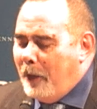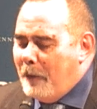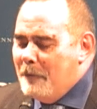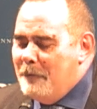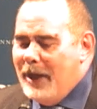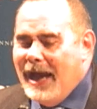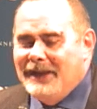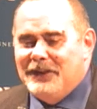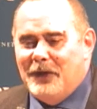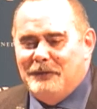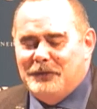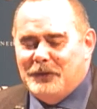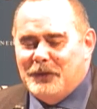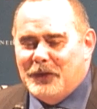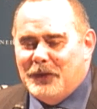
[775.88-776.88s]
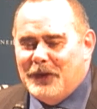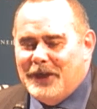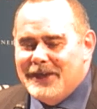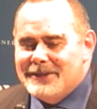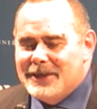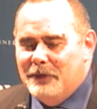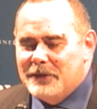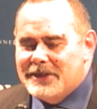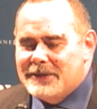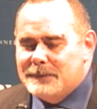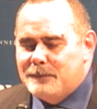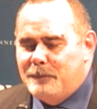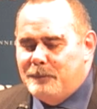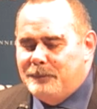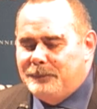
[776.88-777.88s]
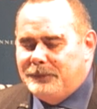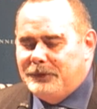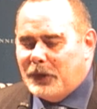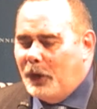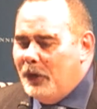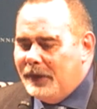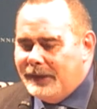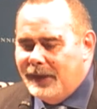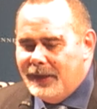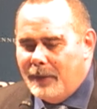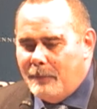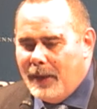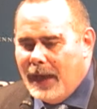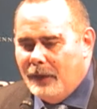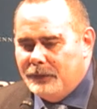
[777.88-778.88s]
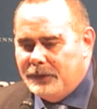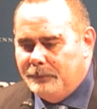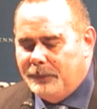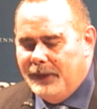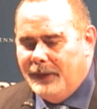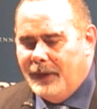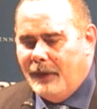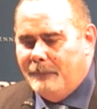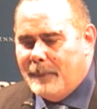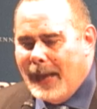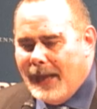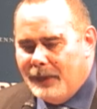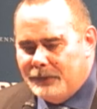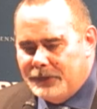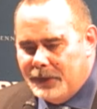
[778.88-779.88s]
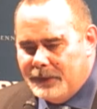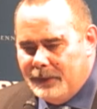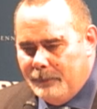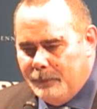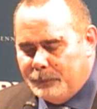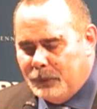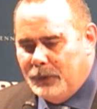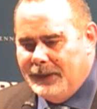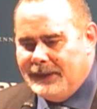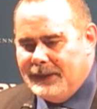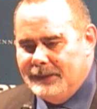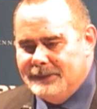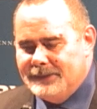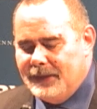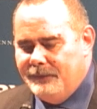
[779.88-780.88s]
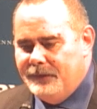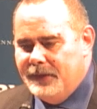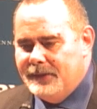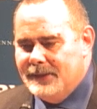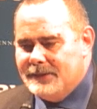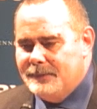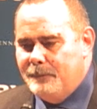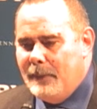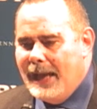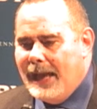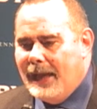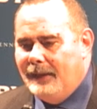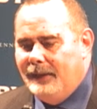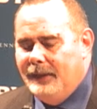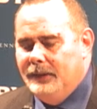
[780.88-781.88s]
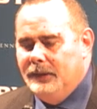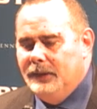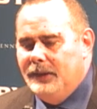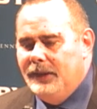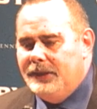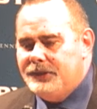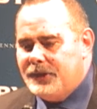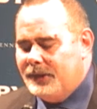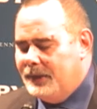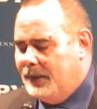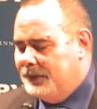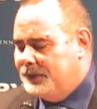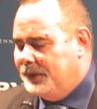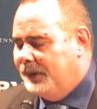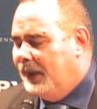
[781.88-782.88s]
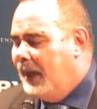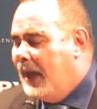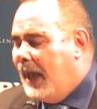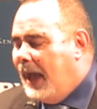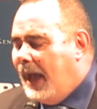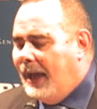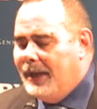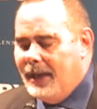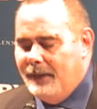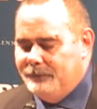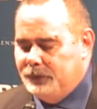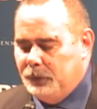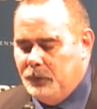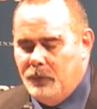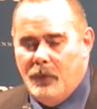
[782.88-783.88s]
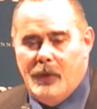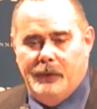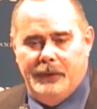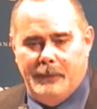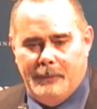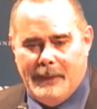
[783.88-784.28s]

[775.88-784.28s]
But of course, it's talking about, about the importance of the smell in literature, I have to quote